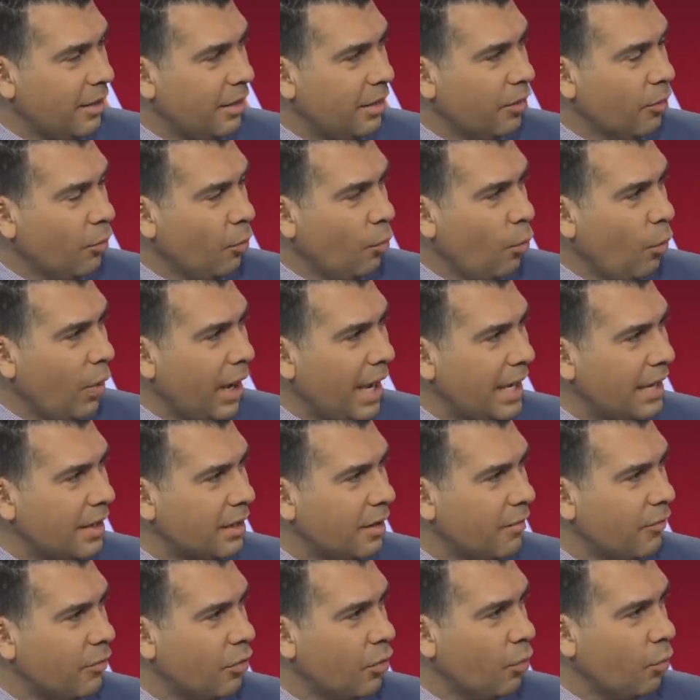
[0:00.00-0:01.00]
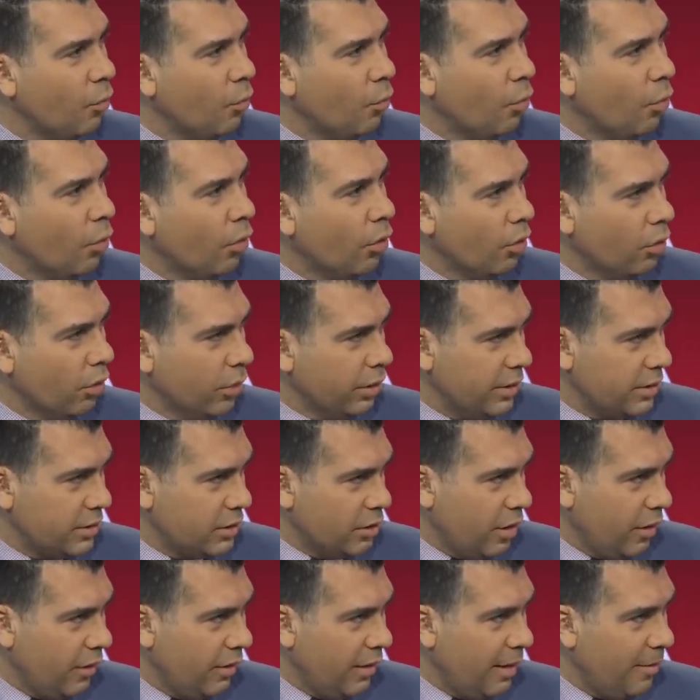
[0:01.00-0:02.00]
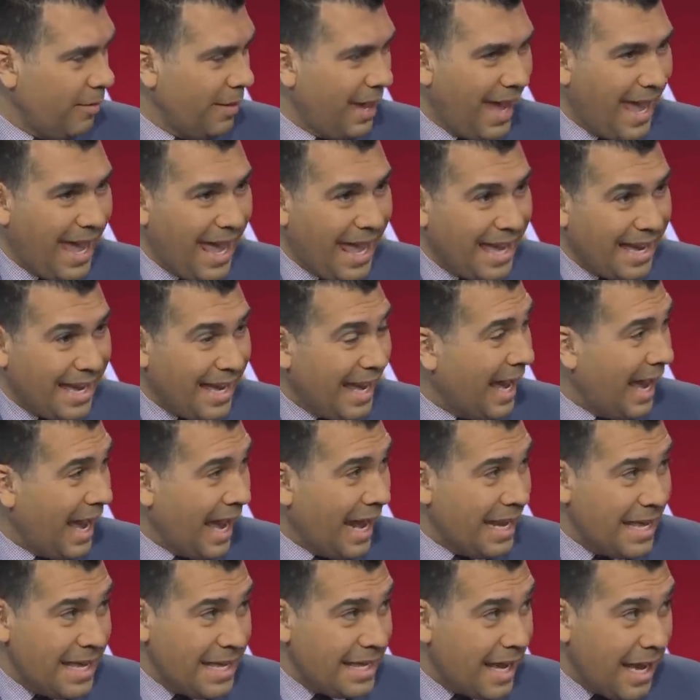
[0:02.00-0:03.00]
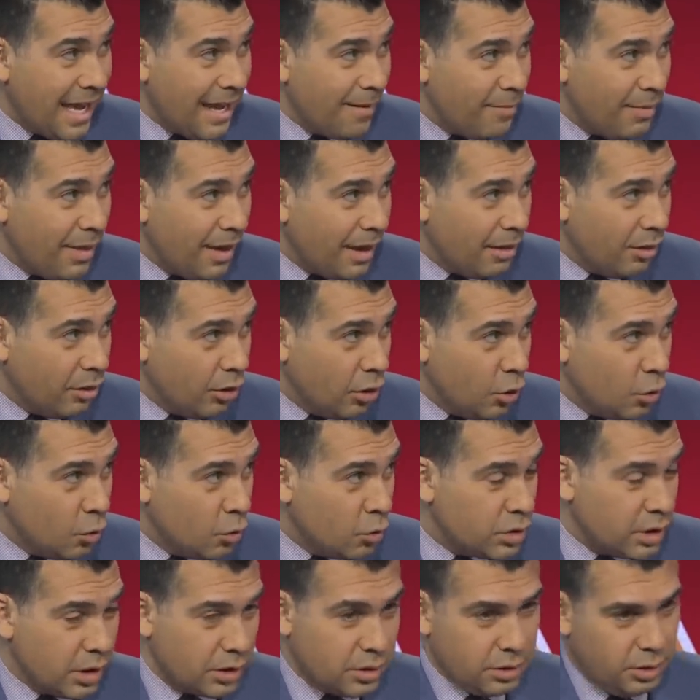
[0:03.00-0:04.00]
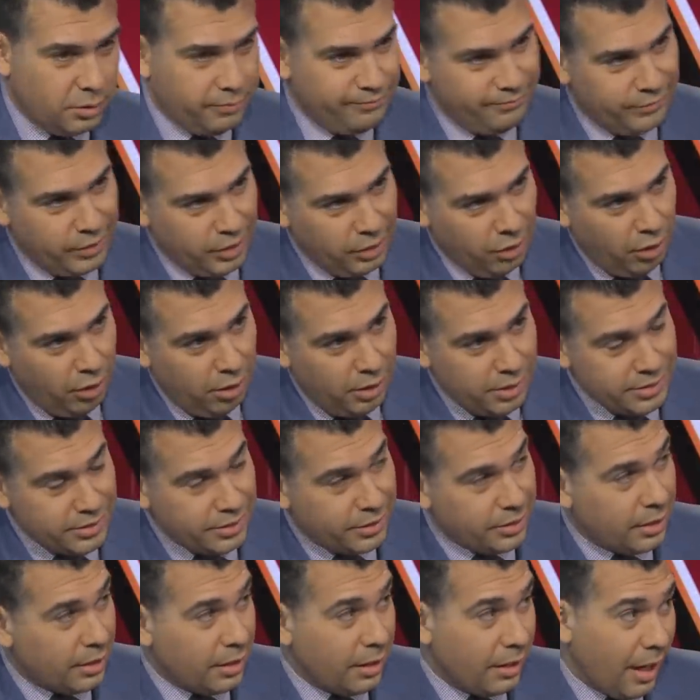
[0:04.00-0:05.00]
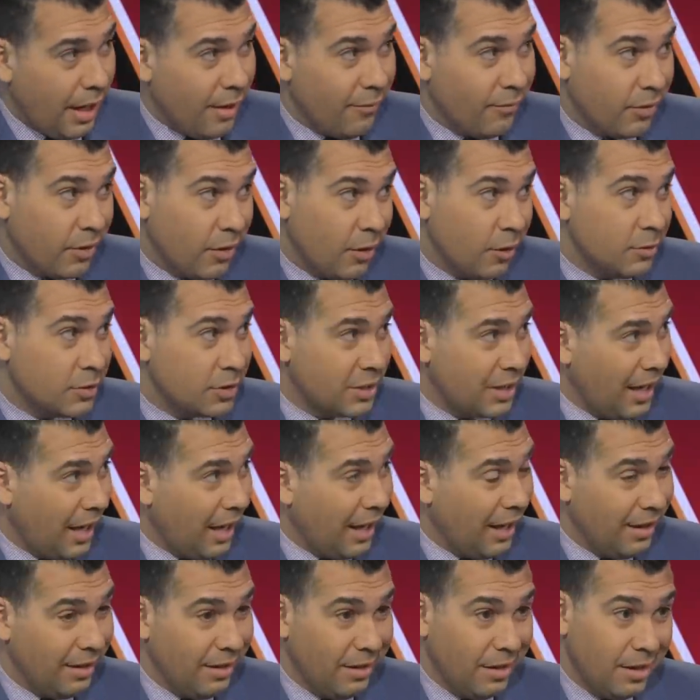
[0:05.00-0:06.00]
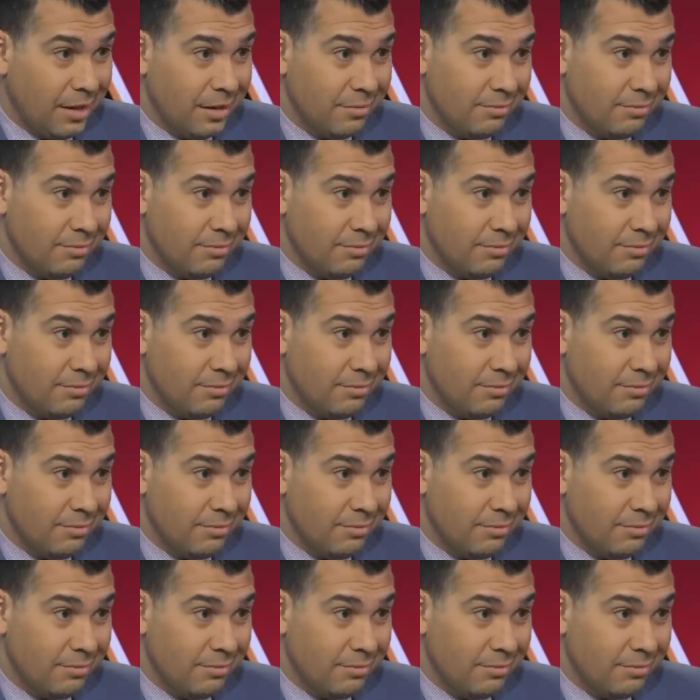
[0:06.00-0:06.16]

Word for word: The weight of the world is on them. A, any game they lose, it's you lost a, a game for Coach K.